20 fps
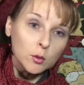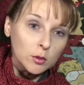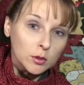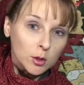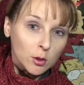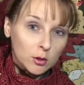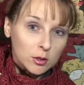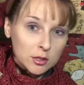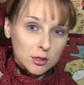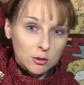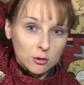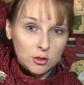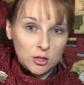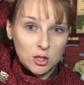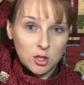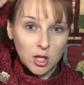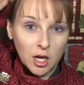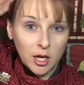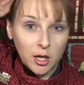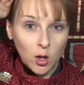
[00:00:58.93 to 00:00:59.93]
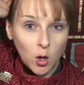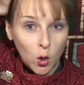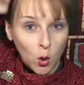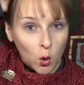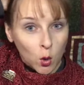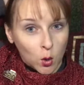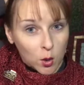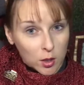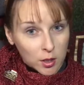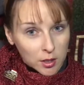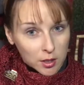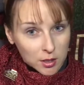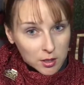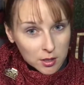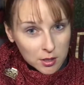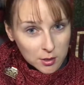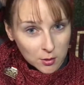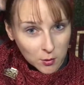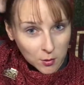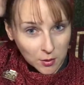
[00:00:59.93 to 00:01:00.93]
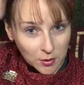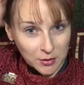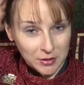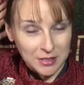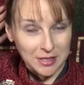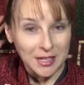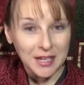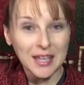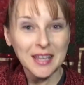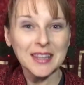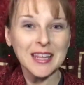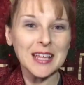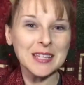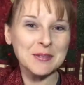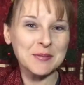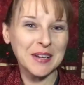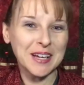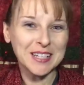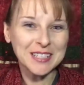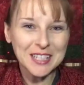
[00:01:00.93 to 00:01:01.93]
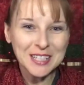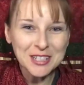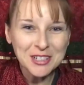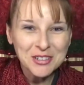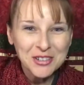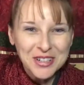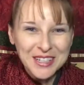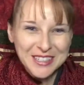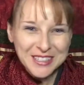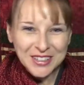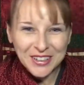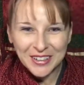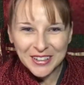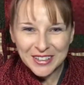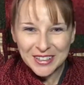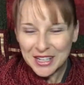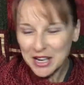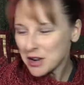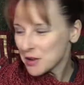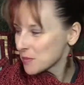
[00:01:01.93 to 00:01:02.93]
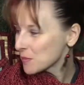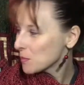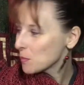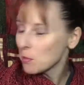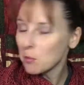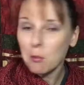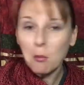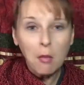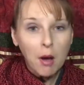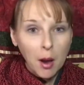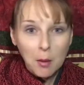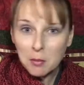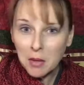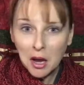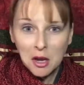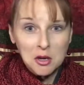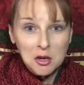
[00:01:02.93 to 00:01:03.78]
notice there's a giant hole in this quilt. That's because it's a tree skirt. I'm not